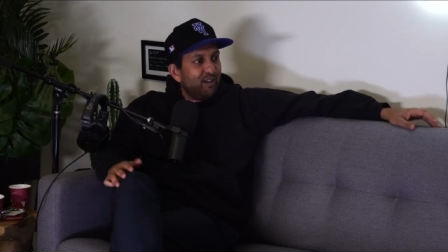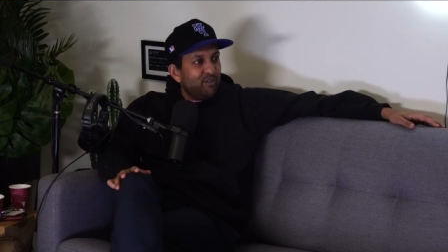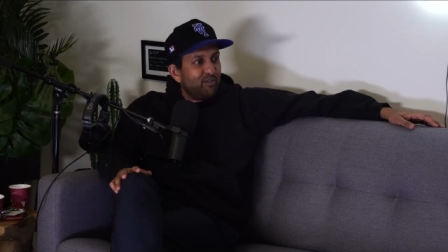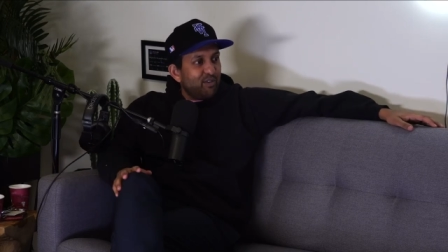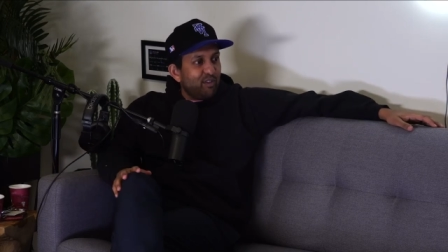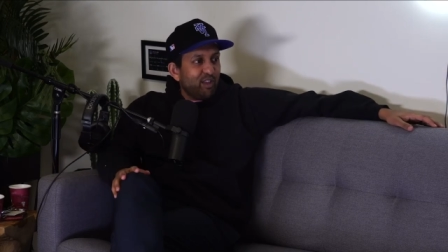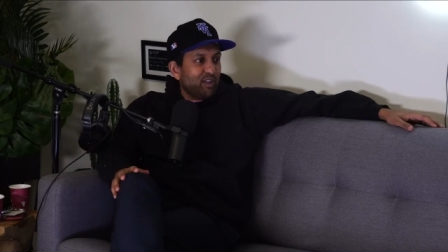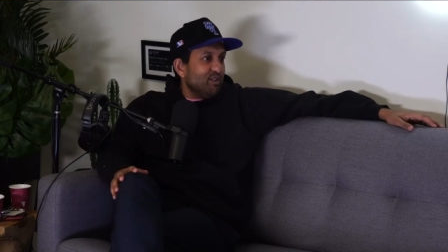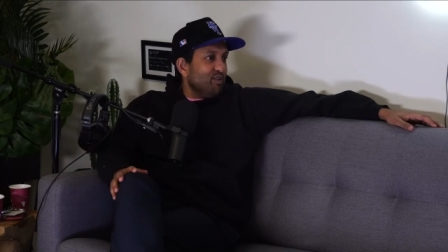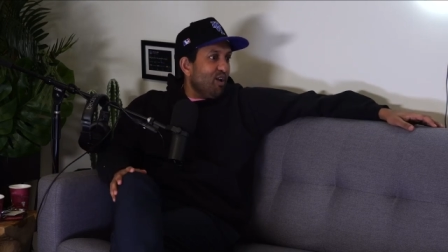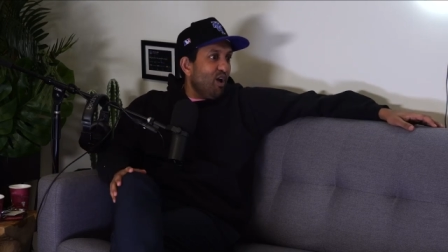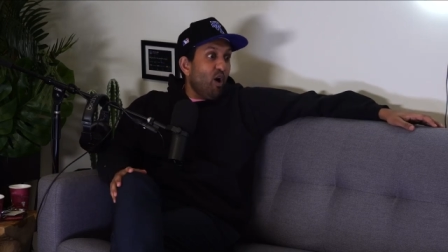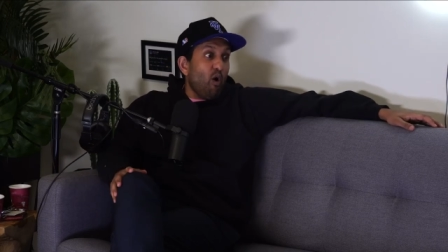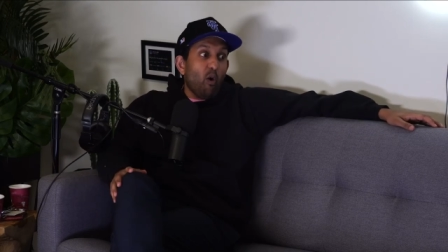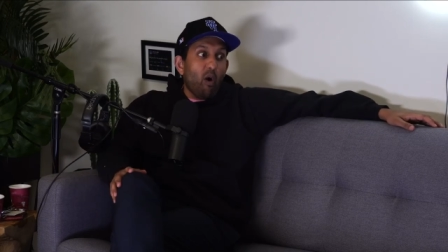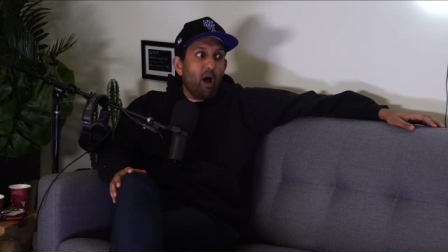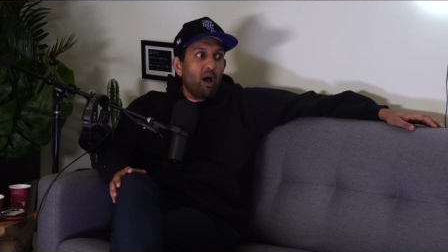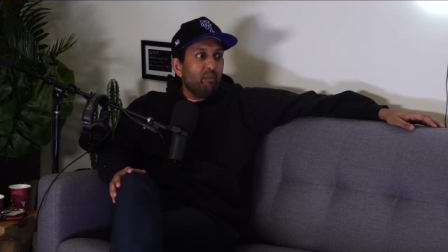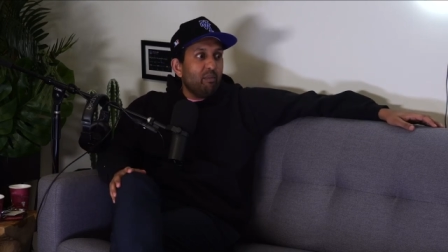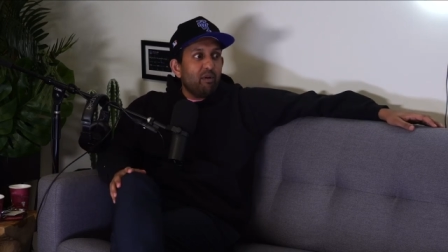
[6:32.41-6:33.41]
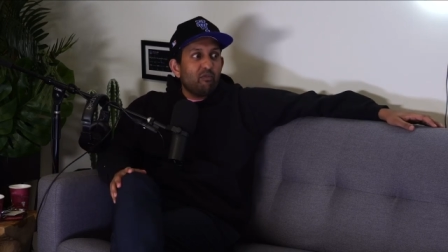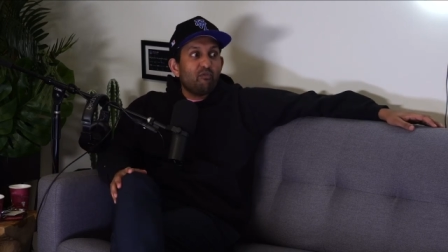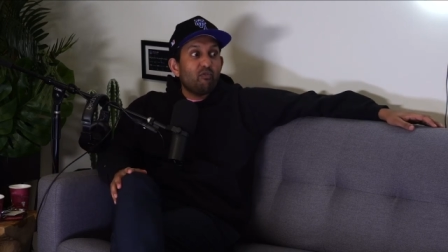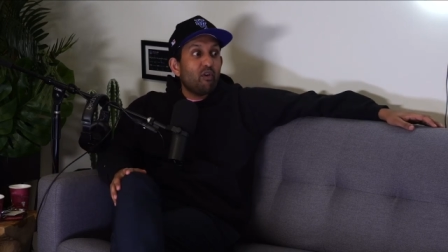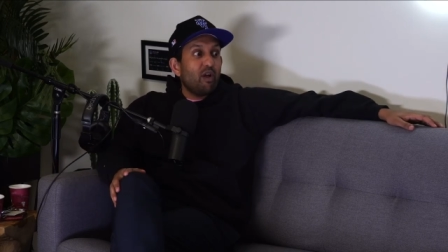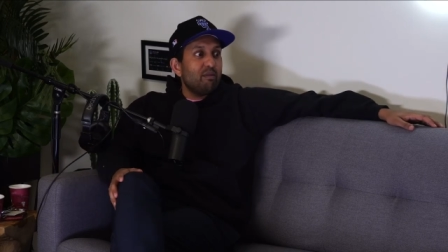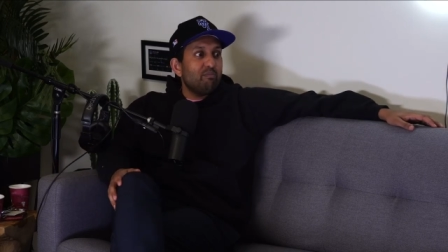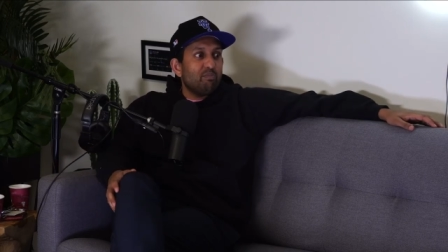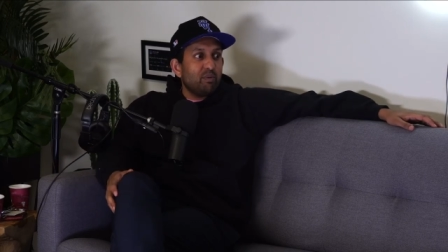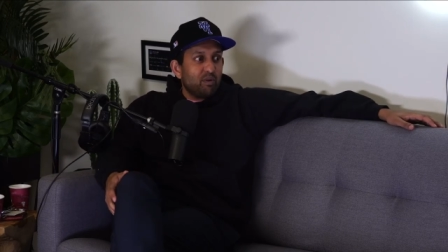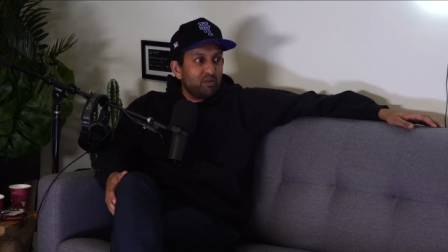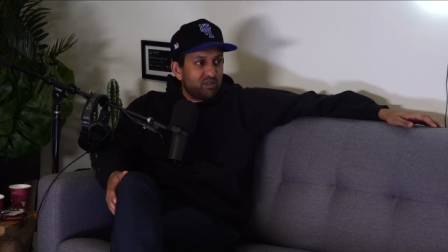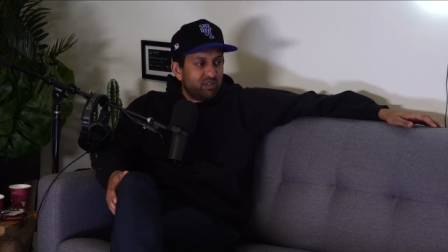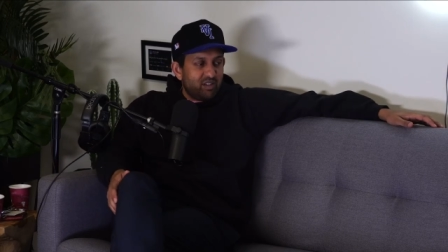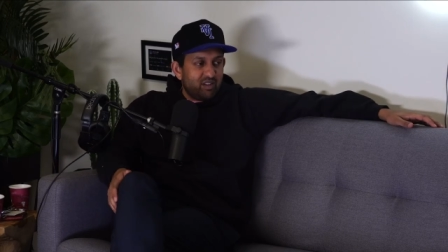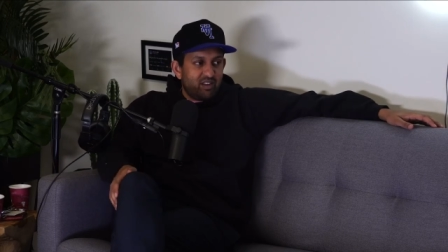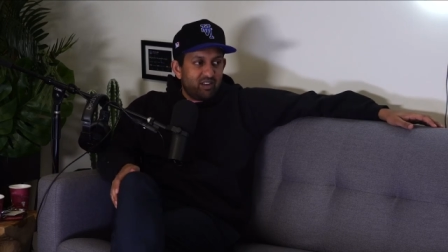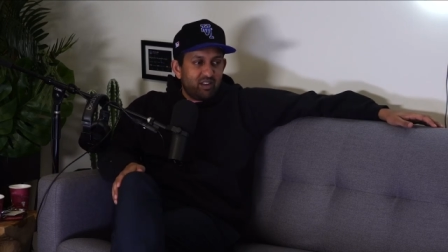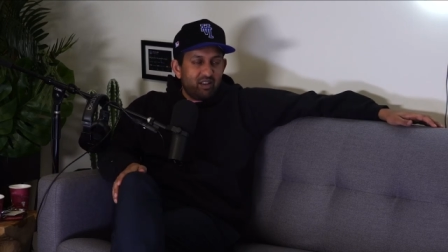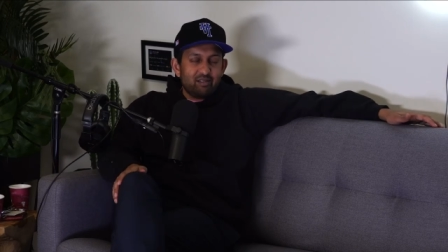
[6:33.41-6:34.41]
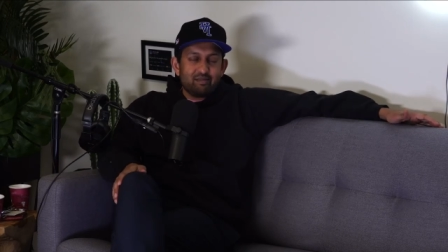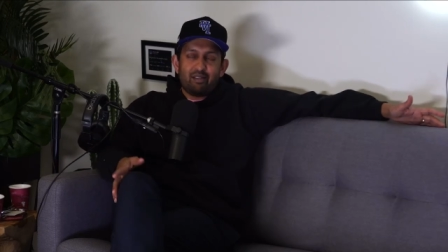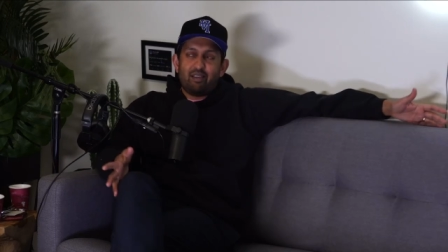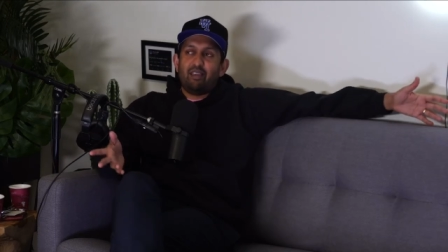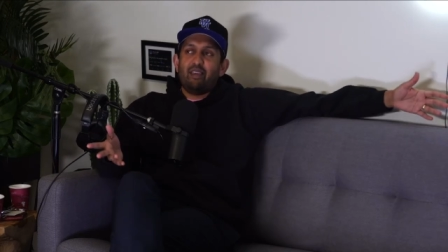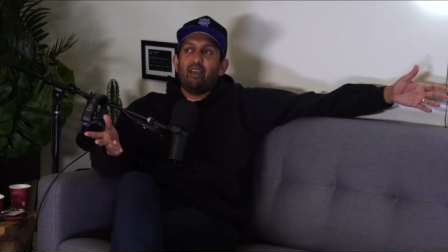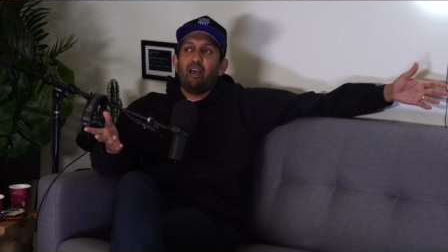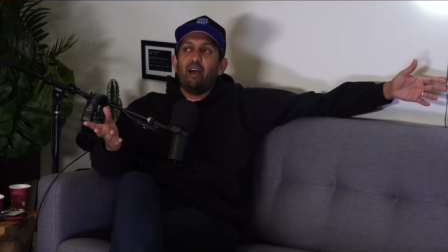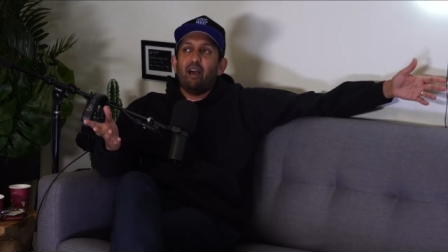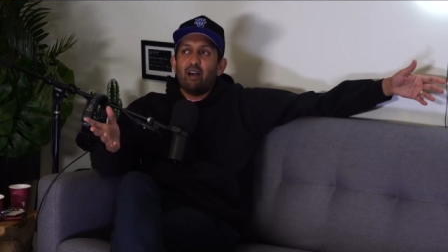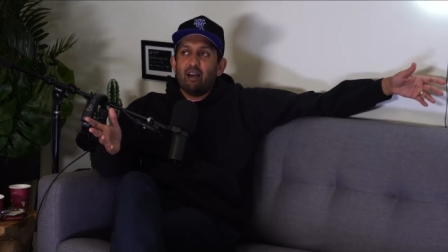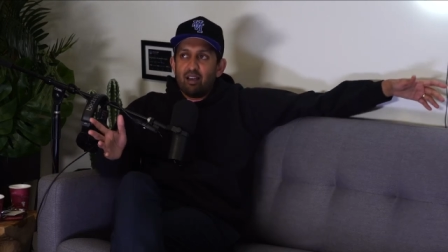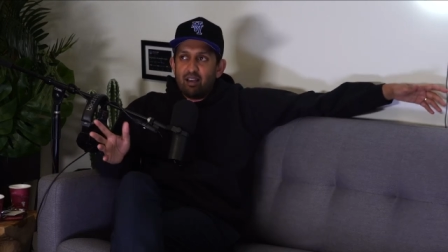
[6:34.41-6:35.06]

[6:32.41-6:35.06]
They're like, no, my friend posted it. I was like, yeah.